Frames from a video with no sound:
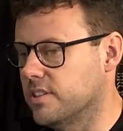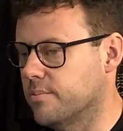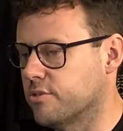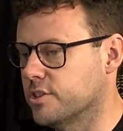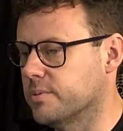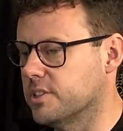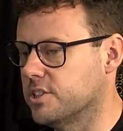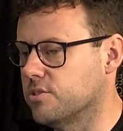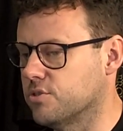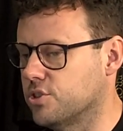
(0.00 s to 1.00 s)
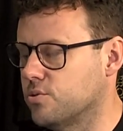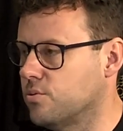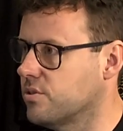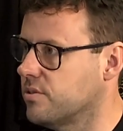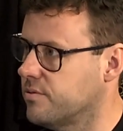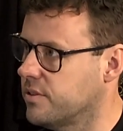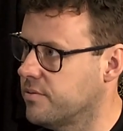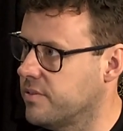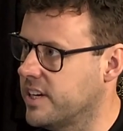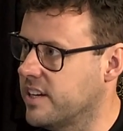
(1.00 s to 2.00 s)
Yeah, Brisbane is still shorter for the
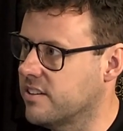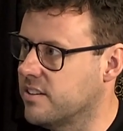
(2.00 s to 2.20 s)
flag than